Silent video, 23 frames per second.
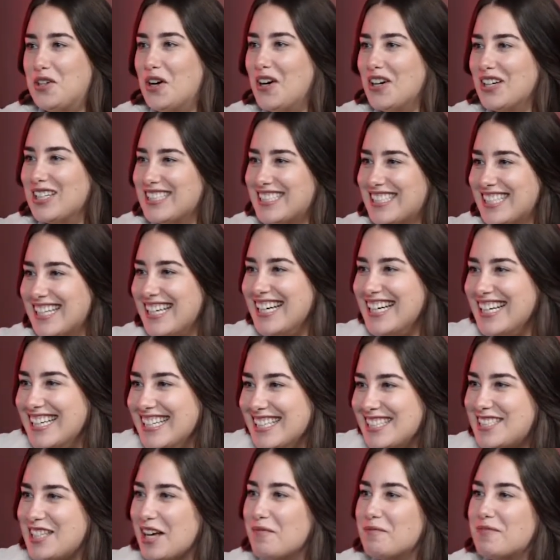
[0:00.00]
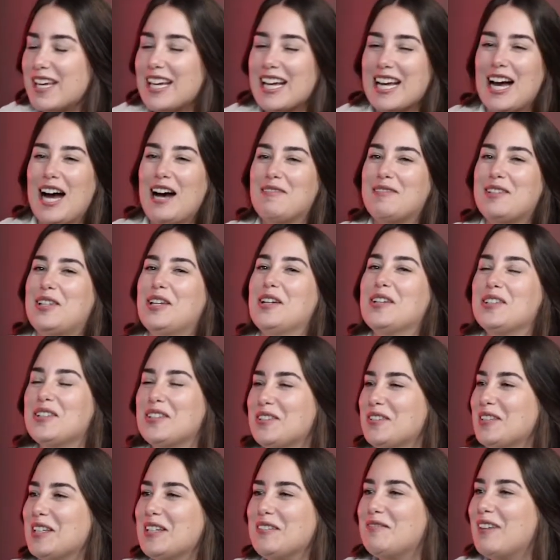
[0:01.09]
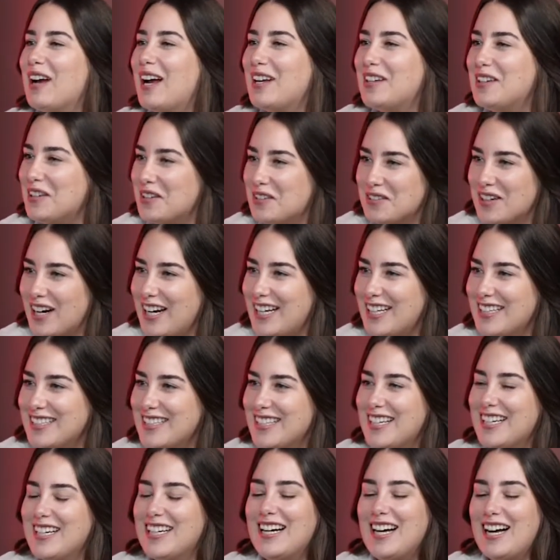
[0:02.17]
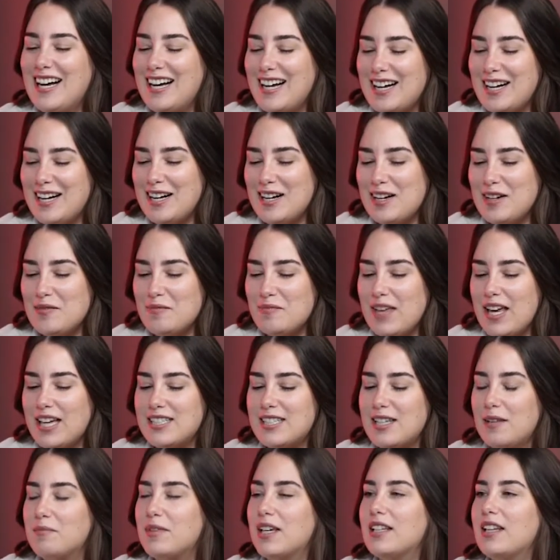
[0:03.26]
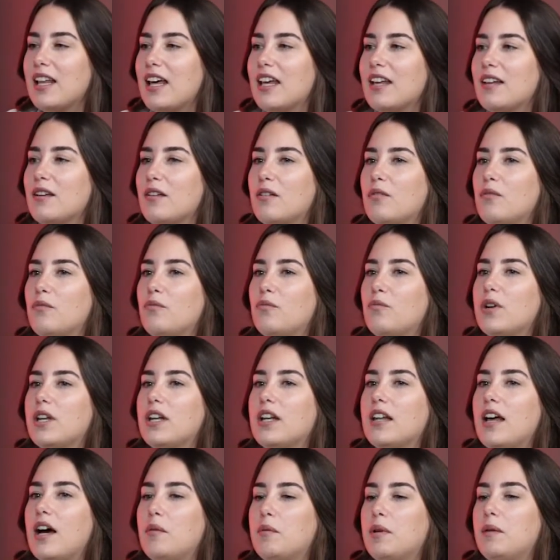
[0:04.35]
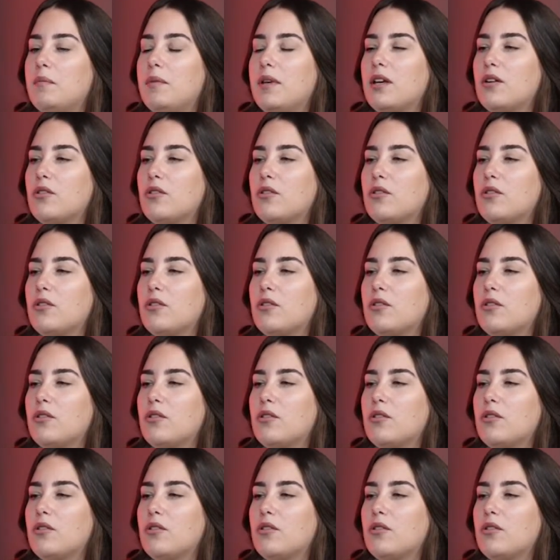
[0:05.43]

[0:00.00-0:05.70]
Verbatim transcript: start something absolutely absolutely brand new, yeah. right? Um, and something that would allow me to be